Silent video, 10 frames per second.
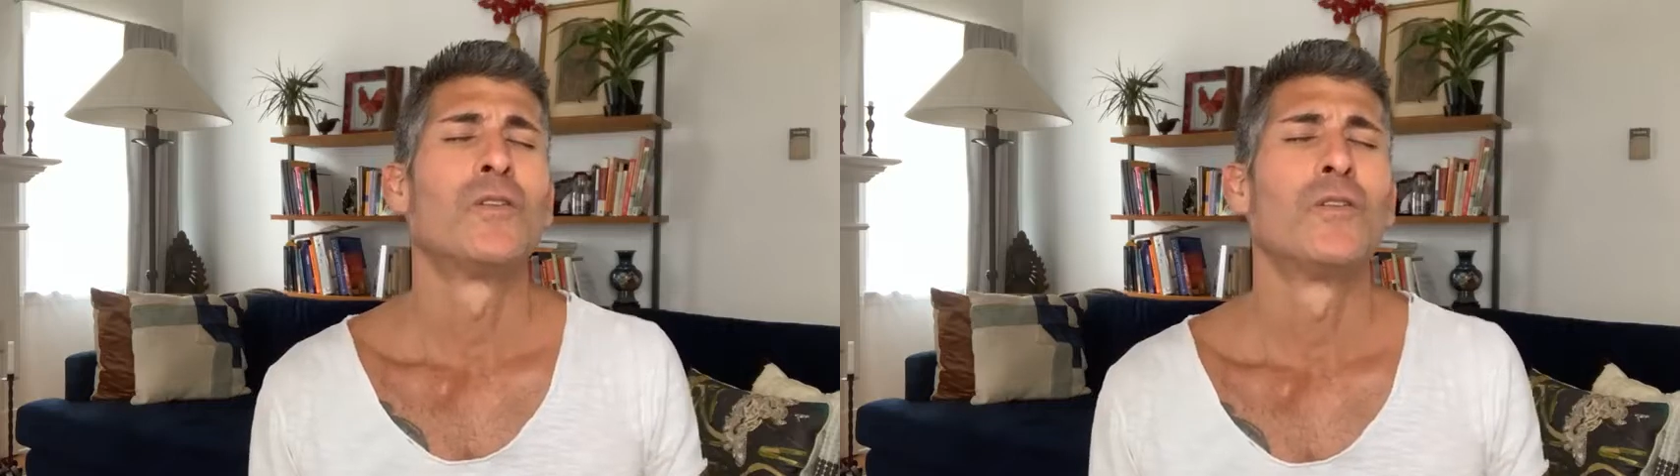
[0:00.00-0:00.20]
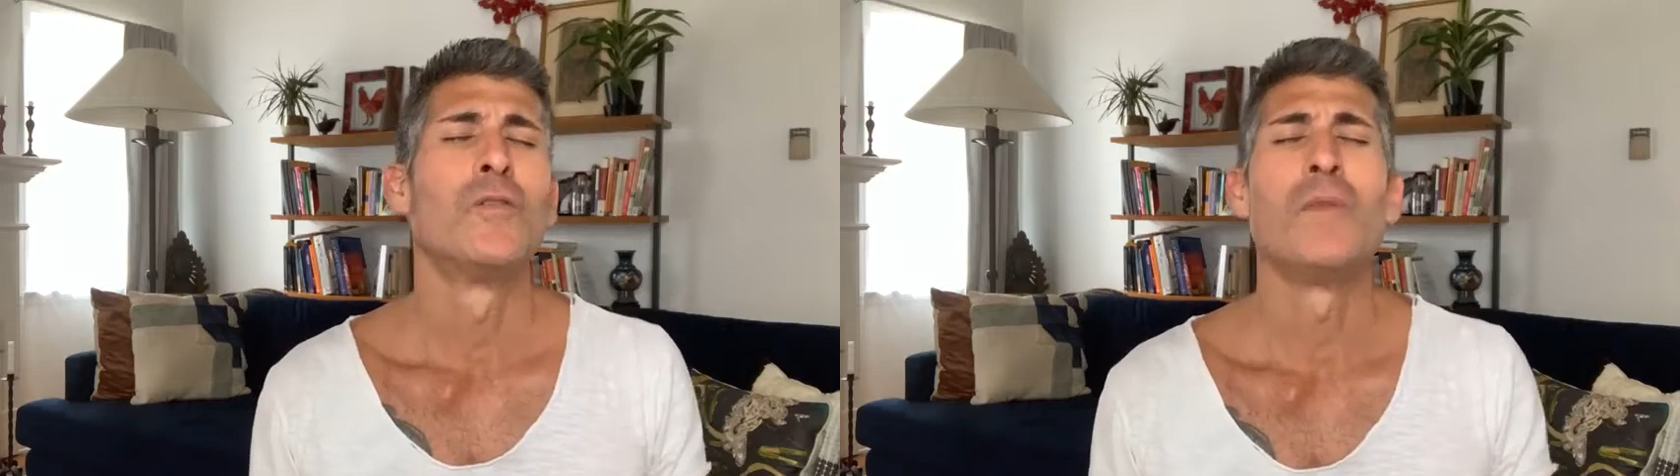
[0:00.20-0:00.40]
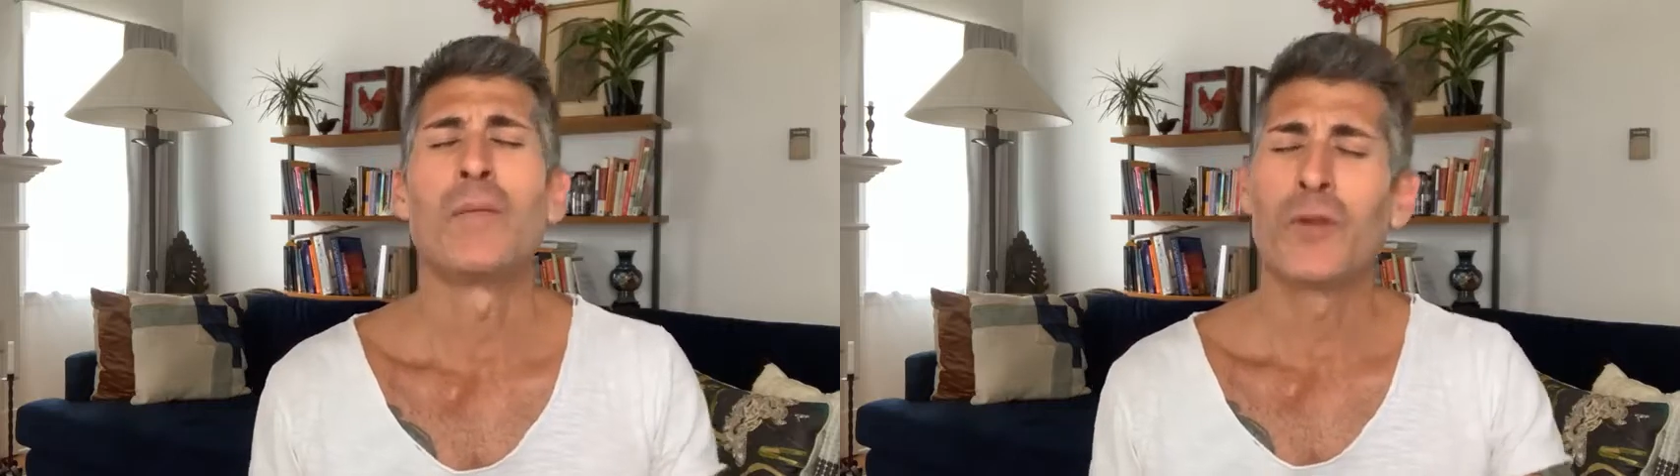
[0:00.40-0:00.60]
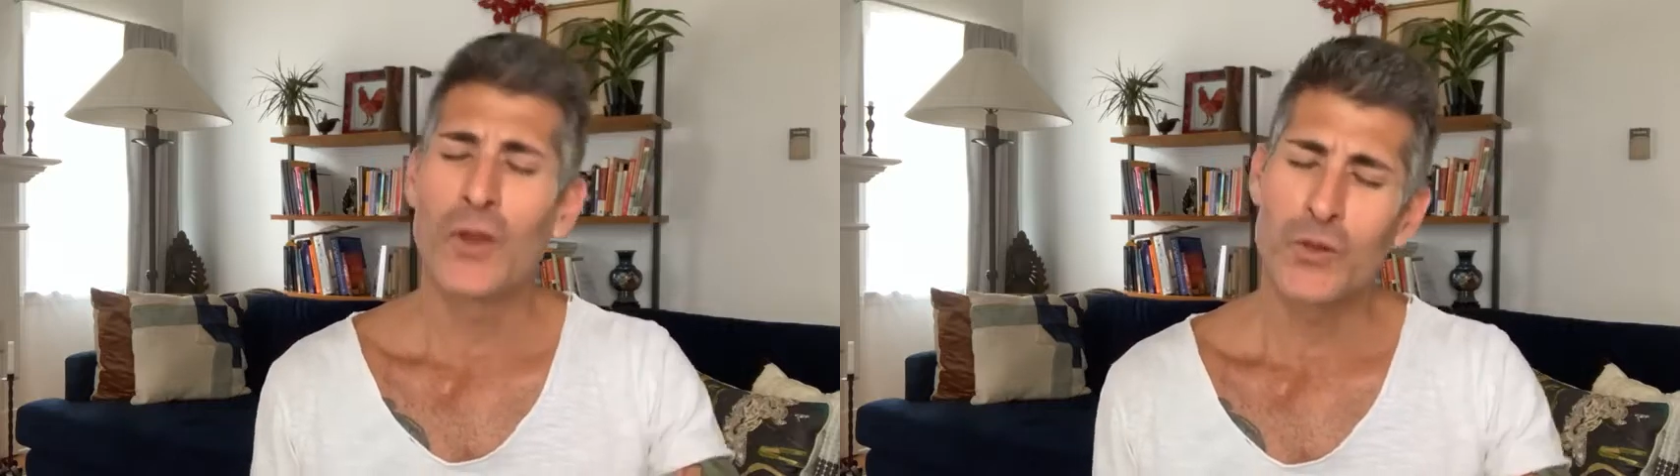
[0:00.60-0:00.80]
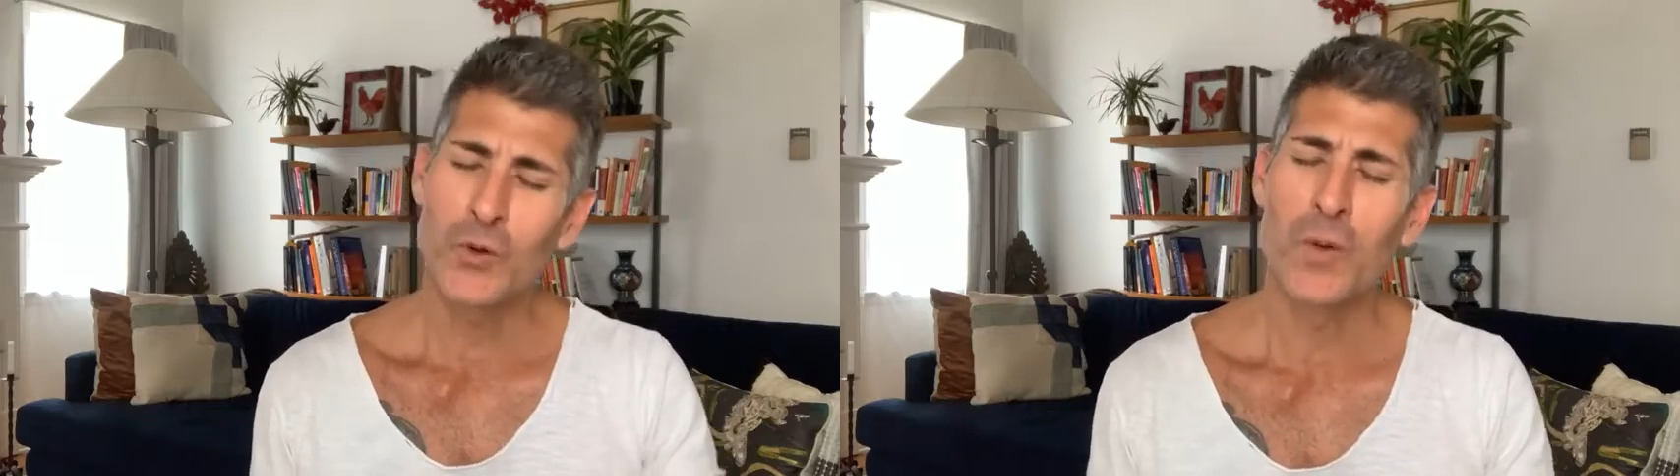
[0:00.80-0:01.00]
remember
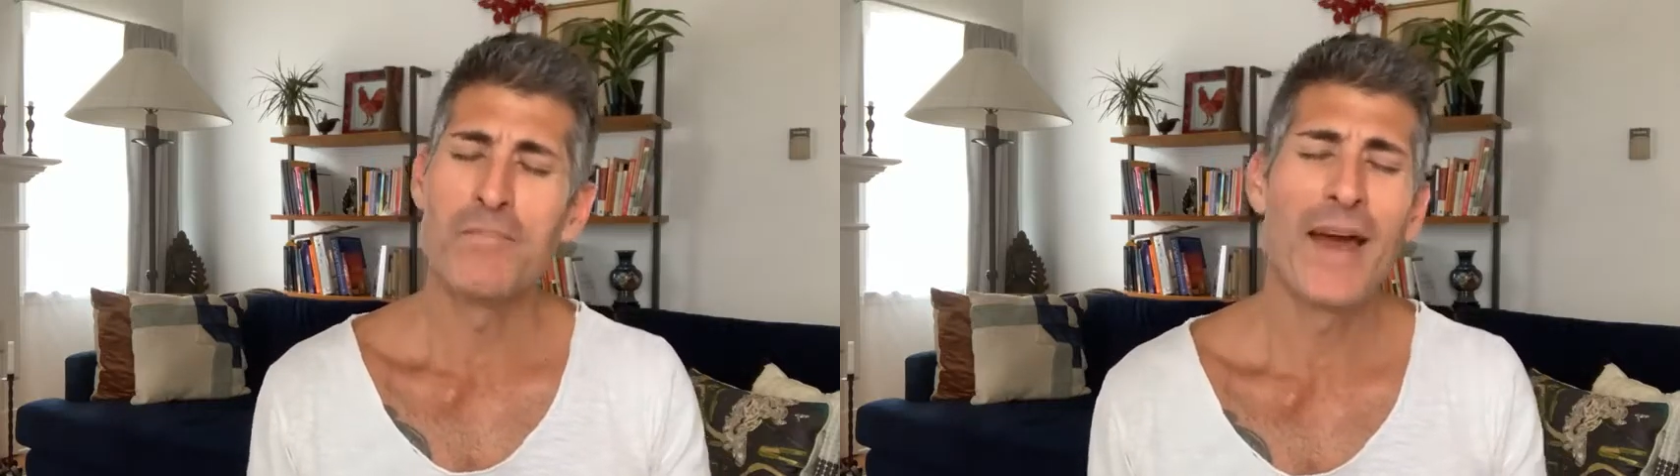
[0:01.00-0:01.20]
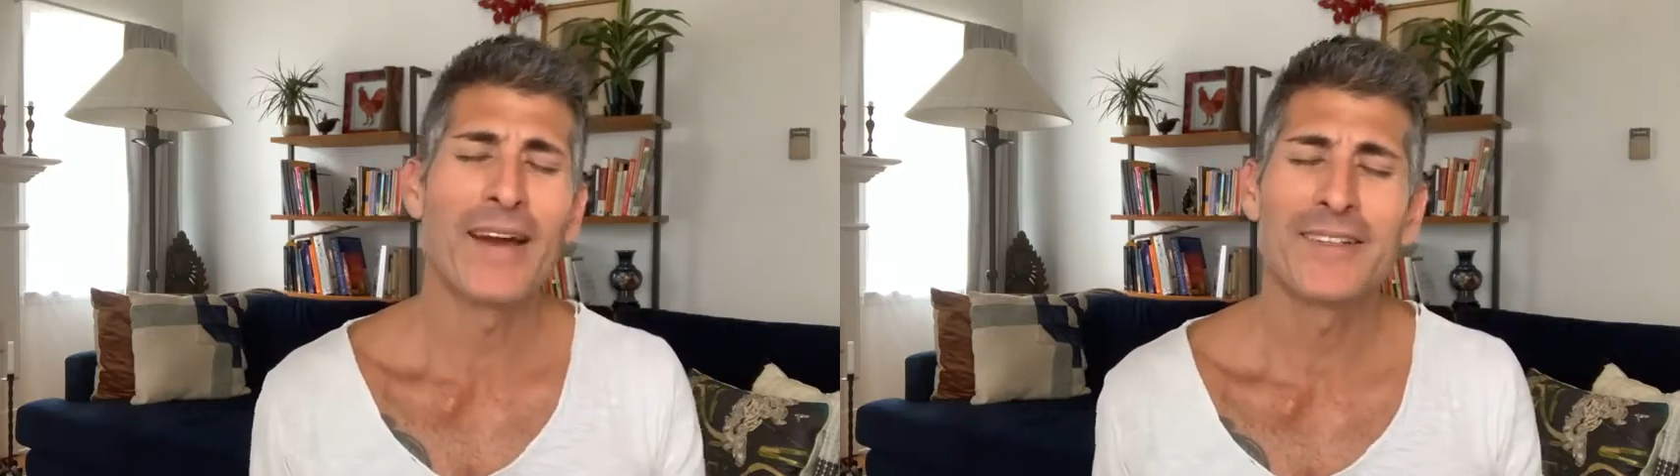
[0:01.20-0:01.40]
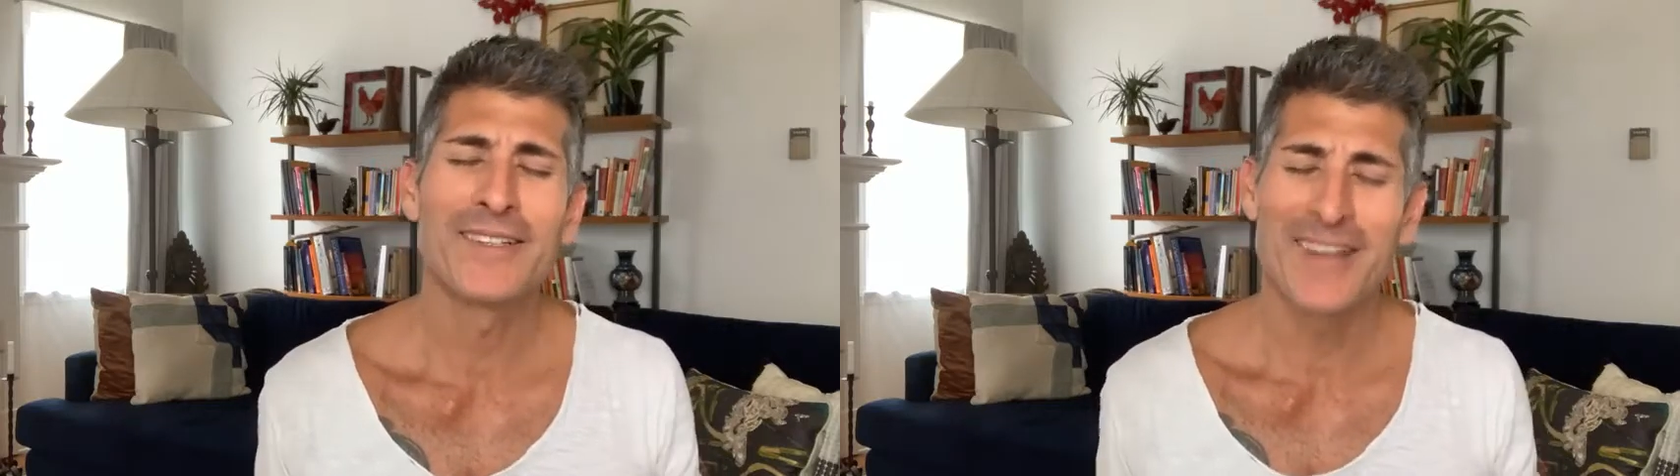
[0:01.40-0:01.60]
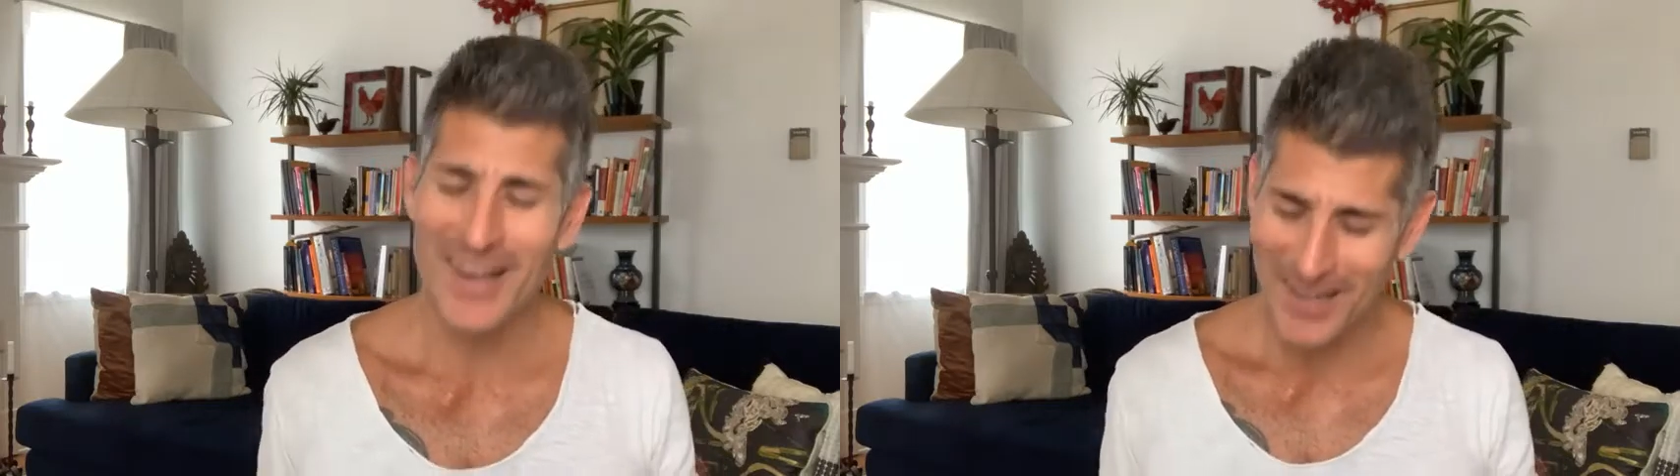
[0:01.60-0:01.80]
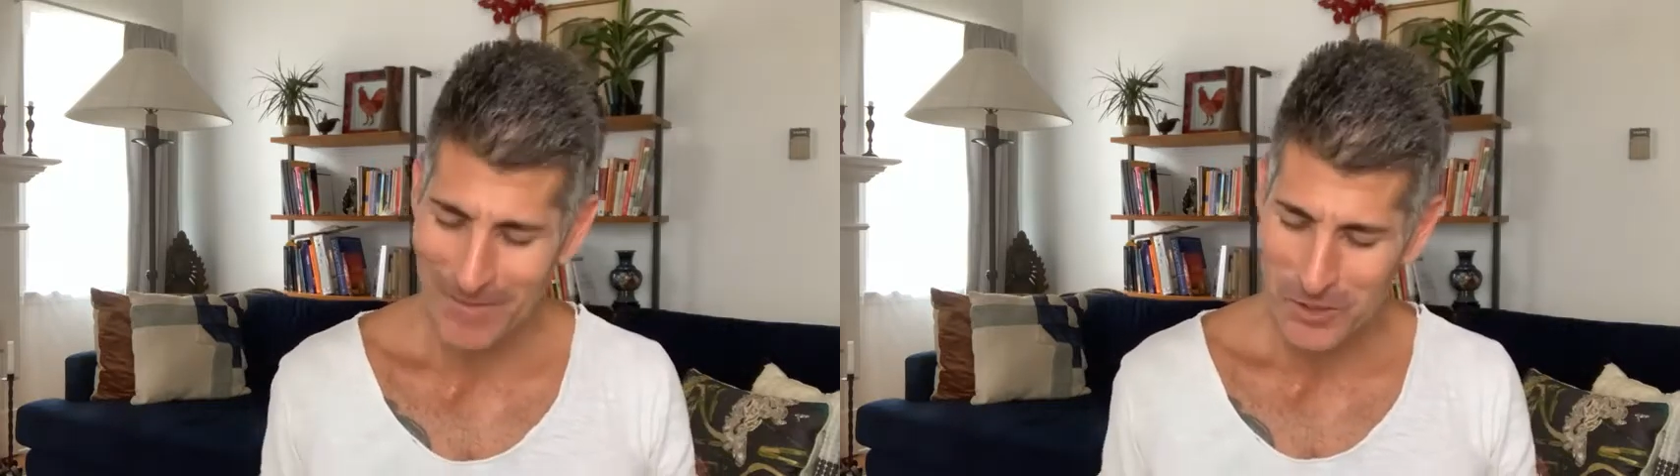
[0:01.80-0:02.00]
those romantic
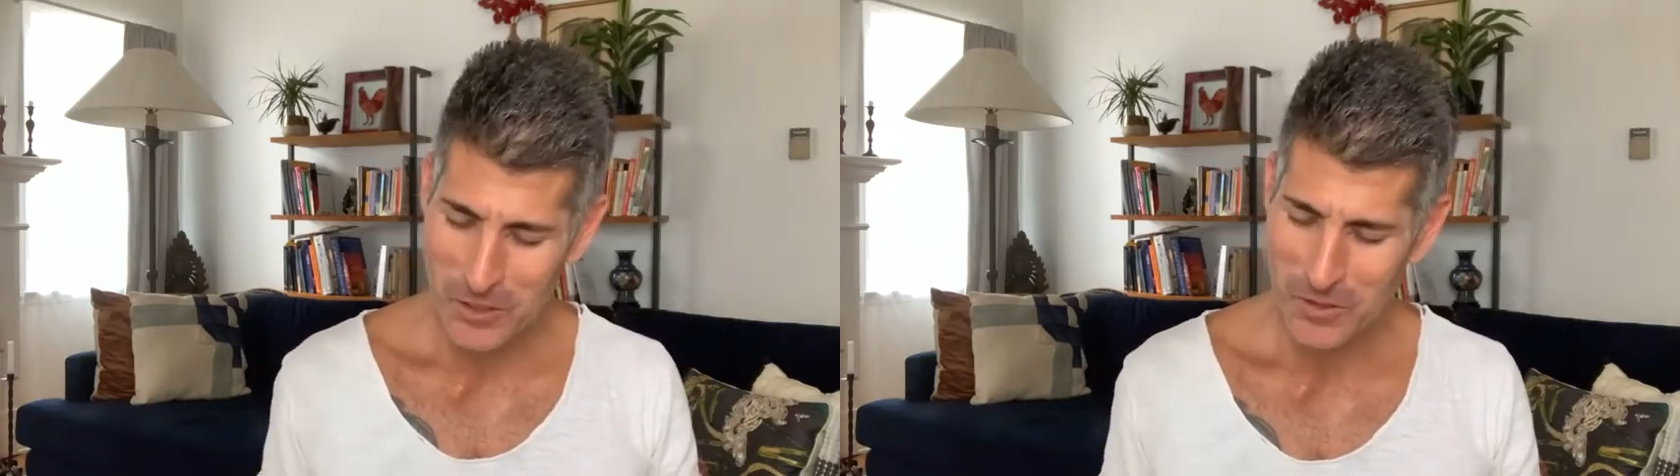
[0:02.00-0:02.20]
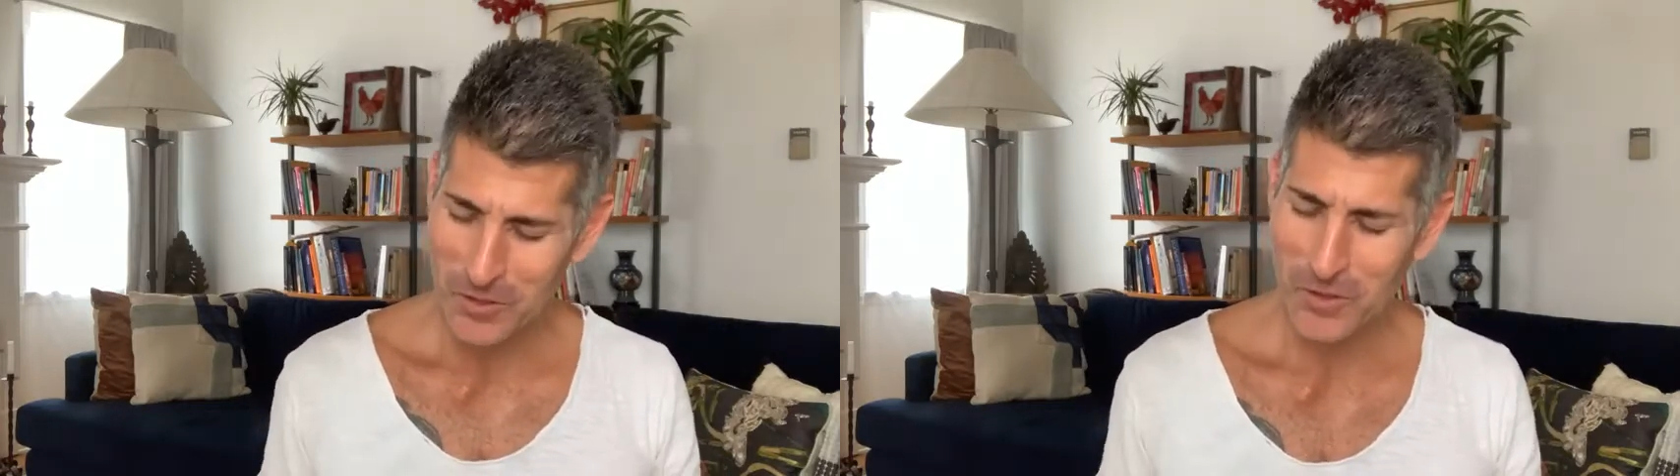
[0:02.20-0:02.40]
times,